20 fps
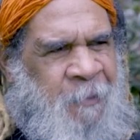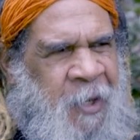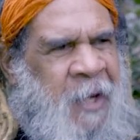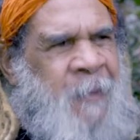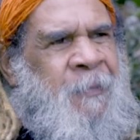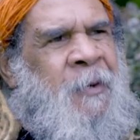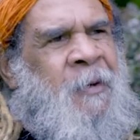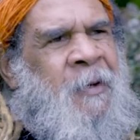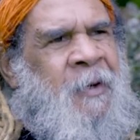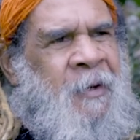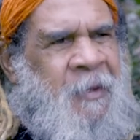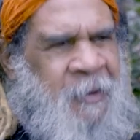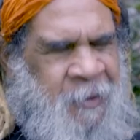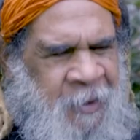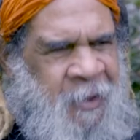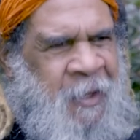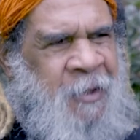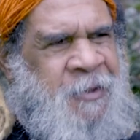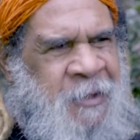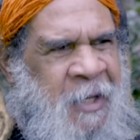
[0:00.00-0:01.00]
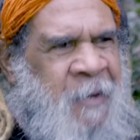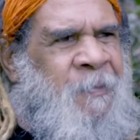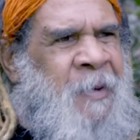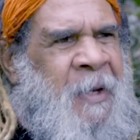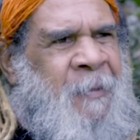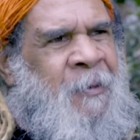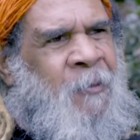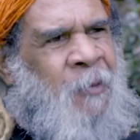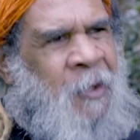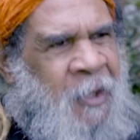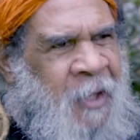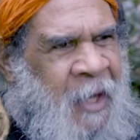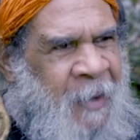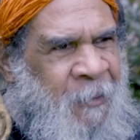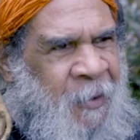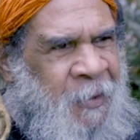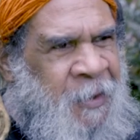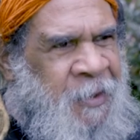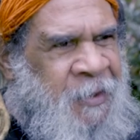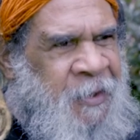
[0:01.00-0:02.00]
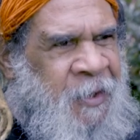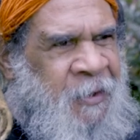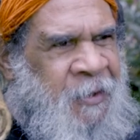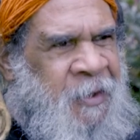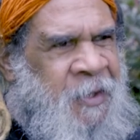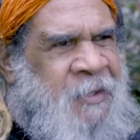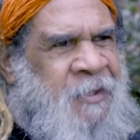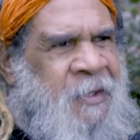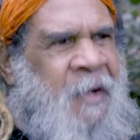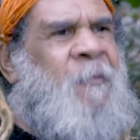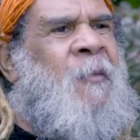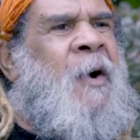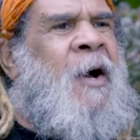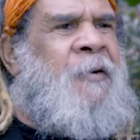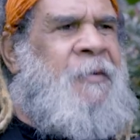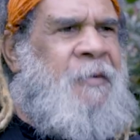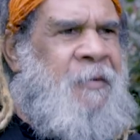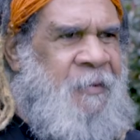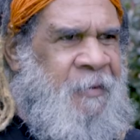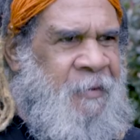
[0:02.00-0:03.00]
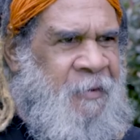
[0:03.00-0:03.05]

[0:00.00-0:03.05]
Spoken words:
People, you know, some people will come on the journey, some won't.